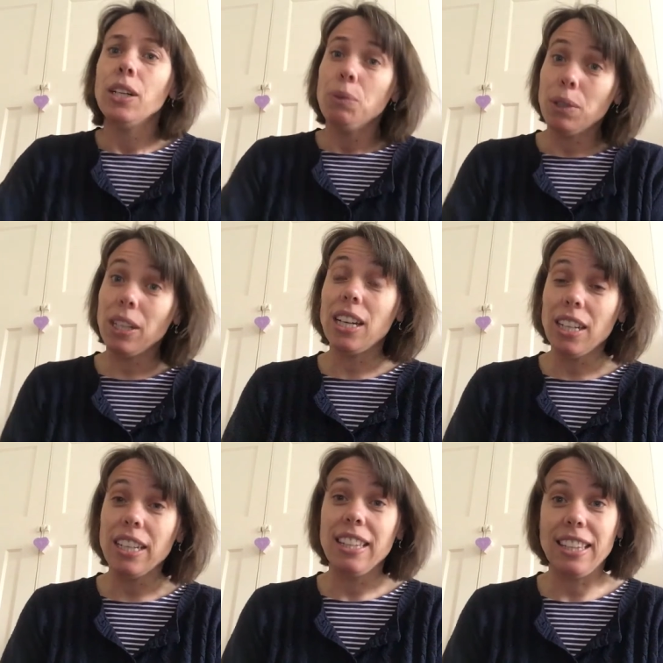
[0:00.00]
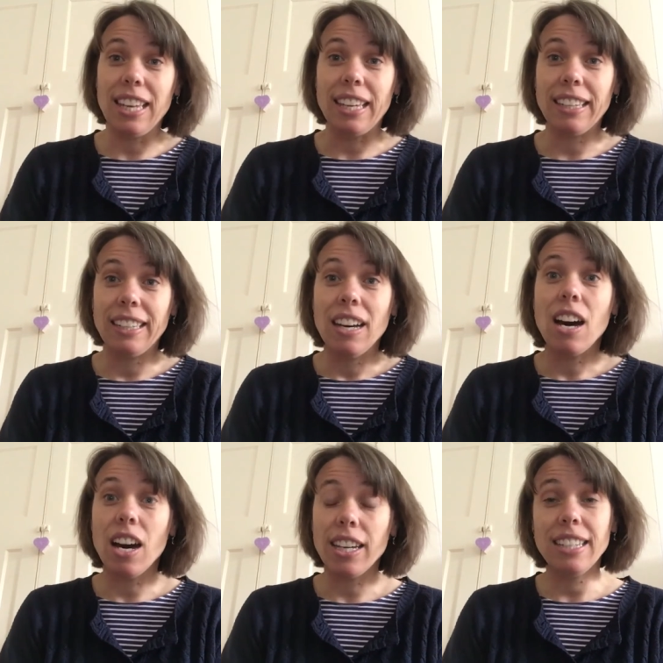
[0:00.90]
Well, I think
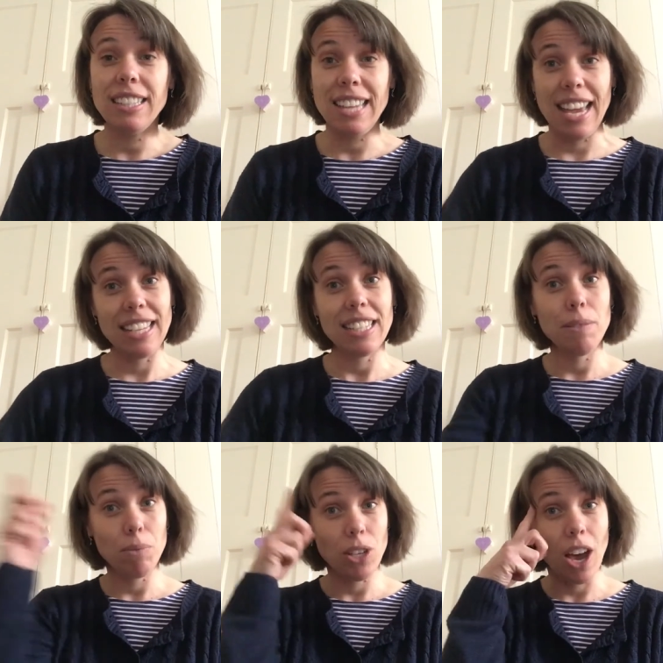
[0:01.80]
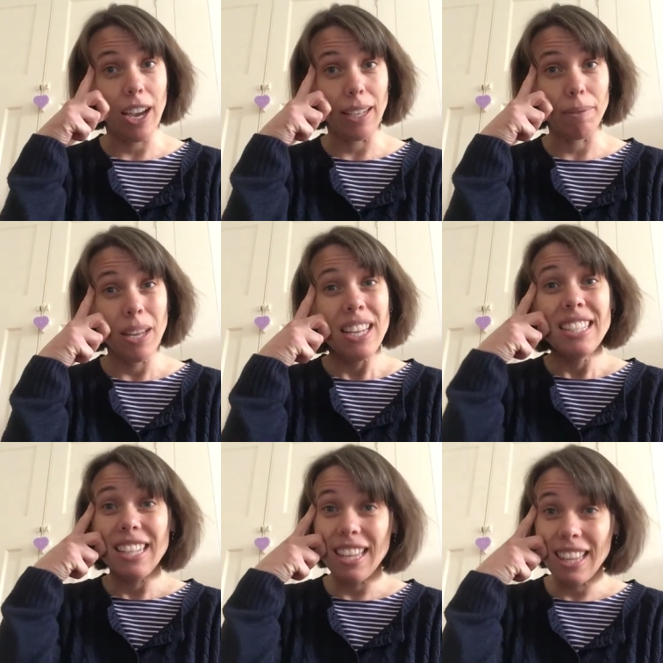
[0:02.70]
I could take some time
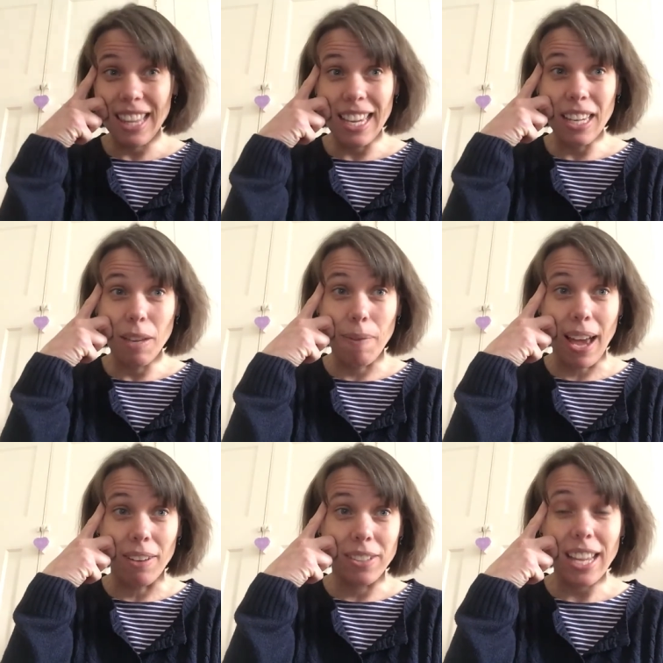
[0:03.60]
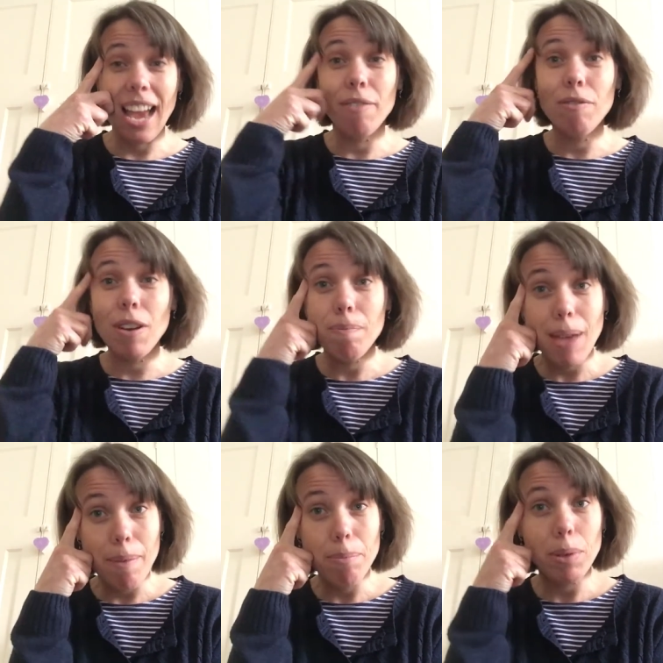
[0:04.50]
to think about and
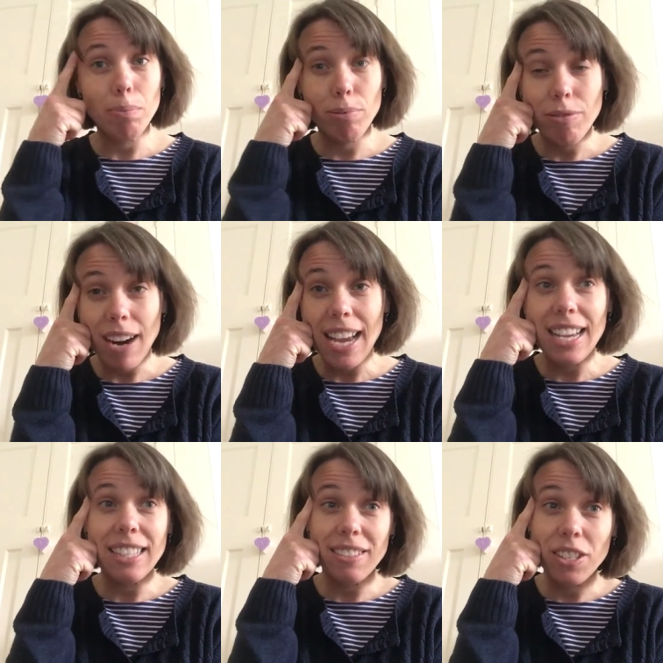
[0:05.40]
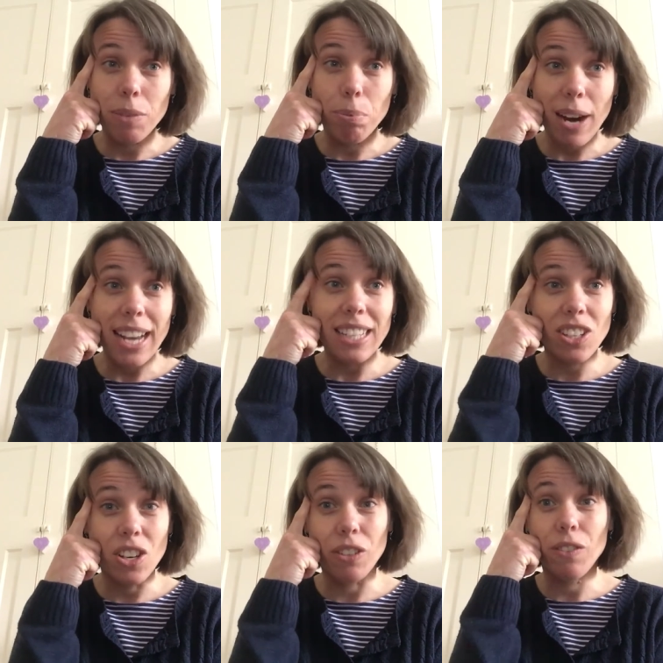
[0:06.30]
remember pray to praise
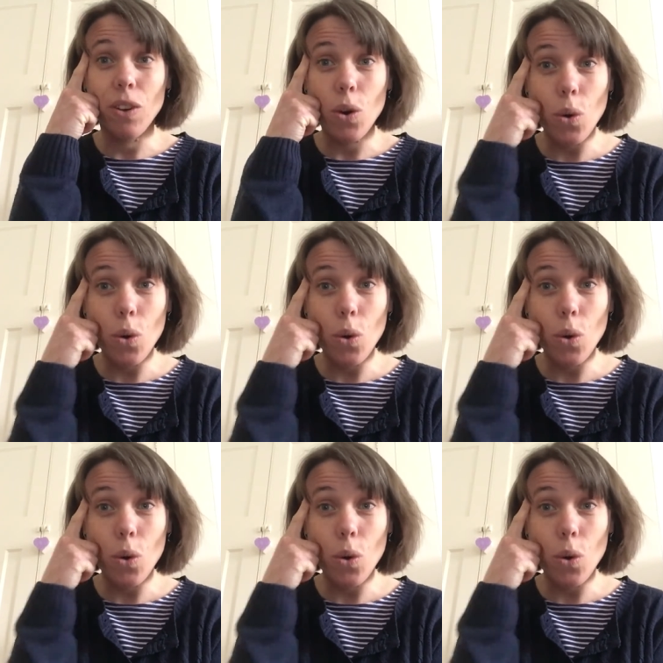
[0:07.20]
God for